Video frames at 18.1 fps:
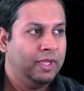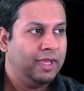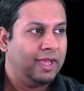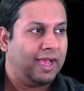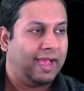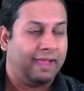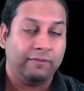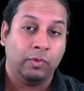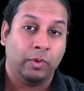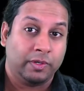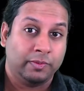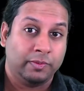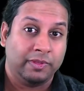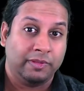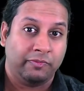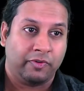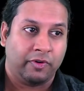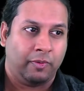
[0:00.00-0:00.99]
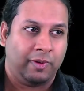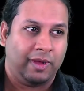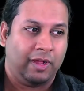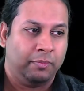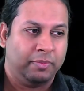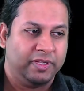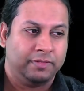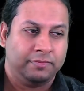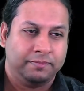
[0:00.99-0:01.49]
I haven't worked with them for a while,
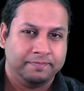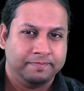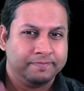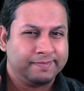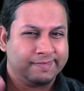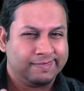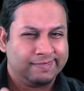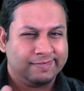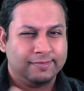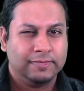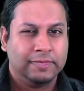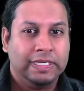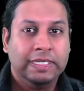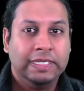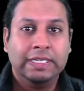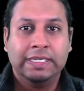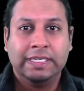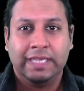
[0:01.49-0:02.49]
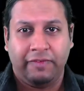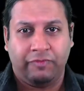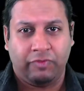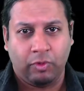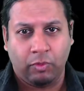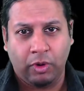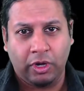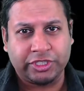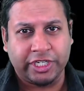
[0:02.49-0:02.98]
but if
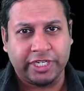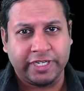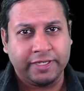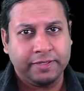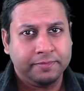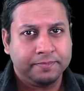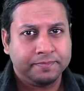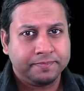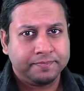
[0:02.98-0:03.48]
you're watching,